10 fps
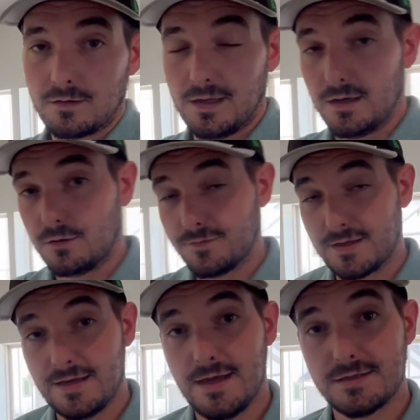and all of it
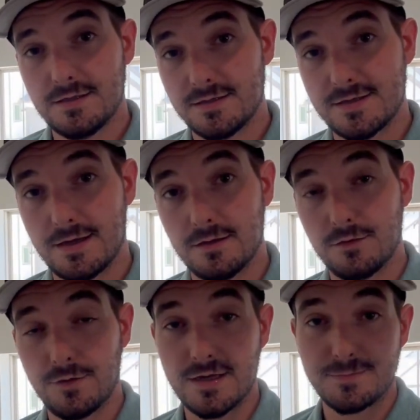connected, is that going to
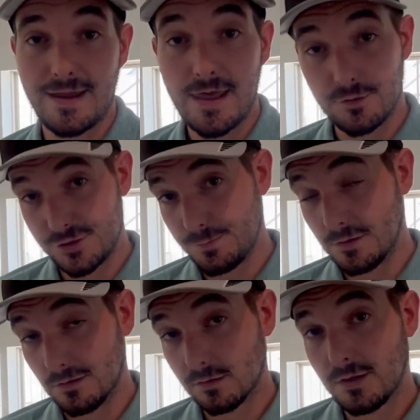raise my energy
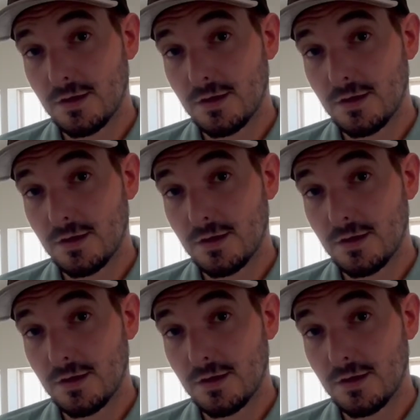bill?